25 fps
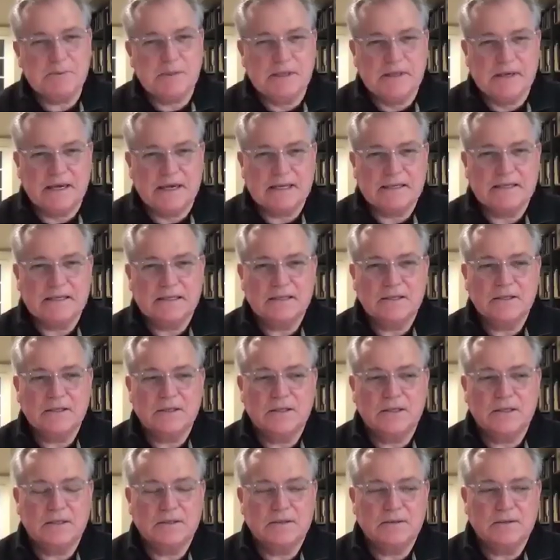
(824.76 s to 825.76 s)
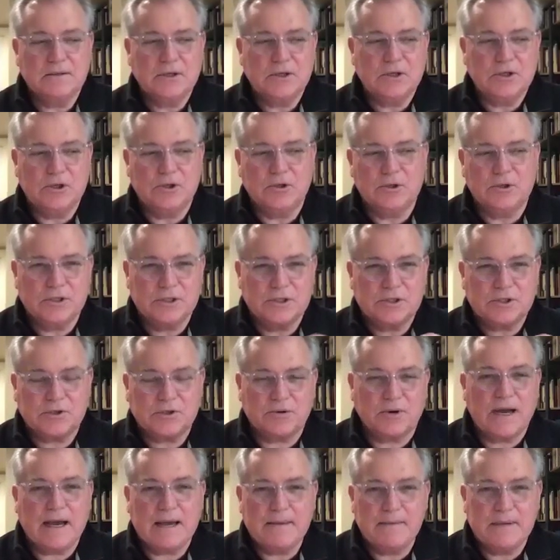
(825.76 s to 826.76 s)
me that you're
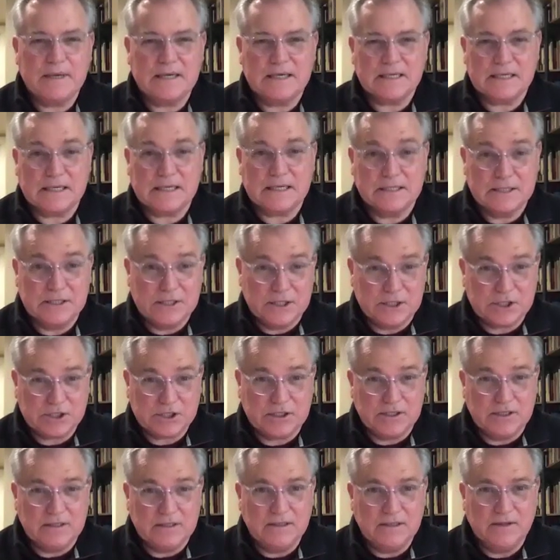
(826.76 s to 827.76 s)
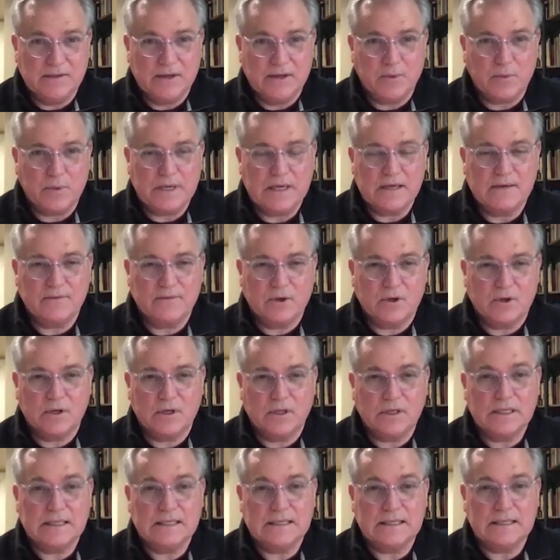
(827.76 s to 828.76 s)
describing a condition that we have
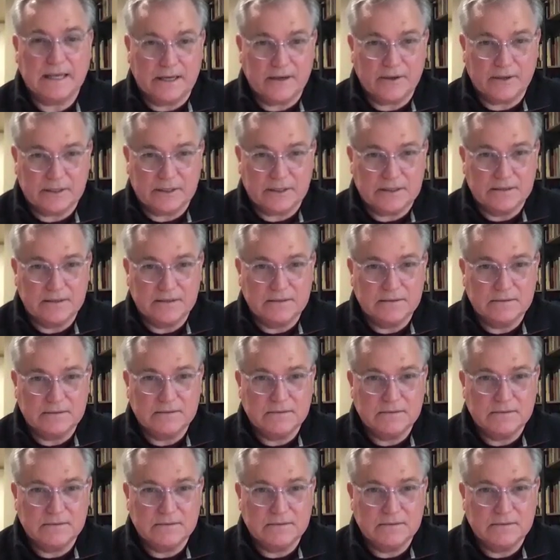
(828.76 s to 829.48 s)
all inherited.